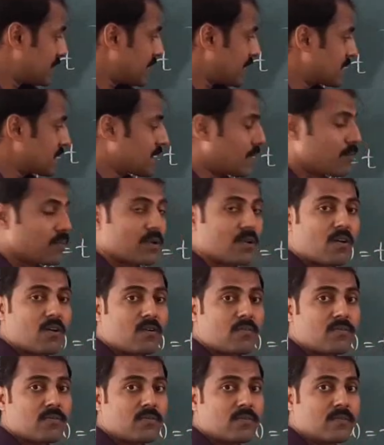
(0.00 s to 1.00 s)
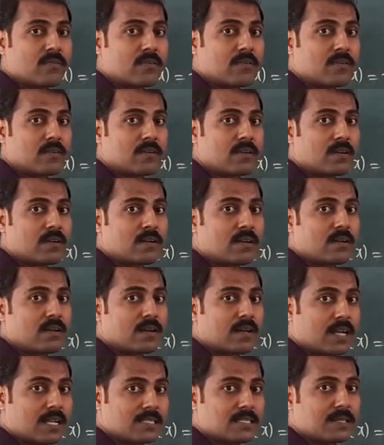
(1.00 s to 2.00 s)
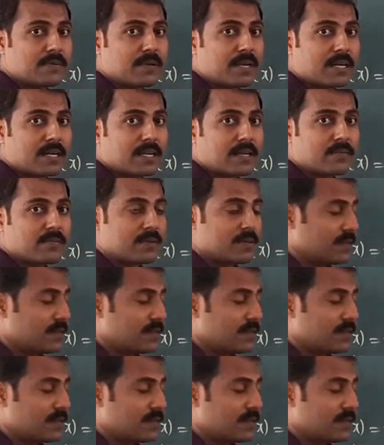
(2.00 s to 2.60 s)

example of algebraic.